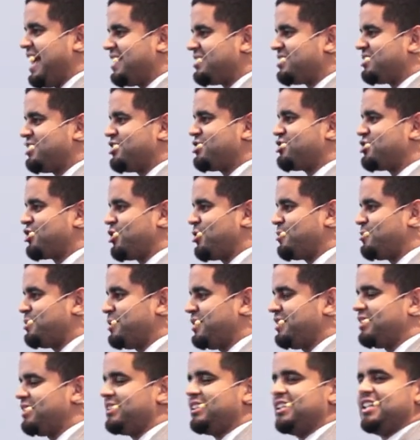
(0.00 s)
Asks the
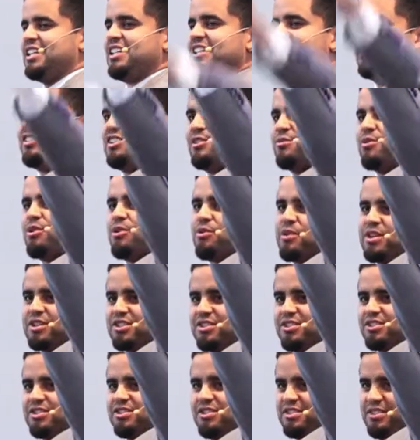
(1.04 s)
serpent zero
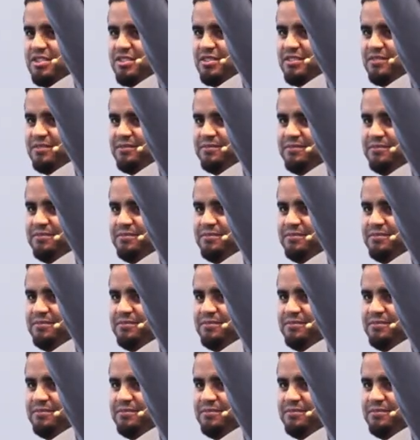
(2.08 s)
questions.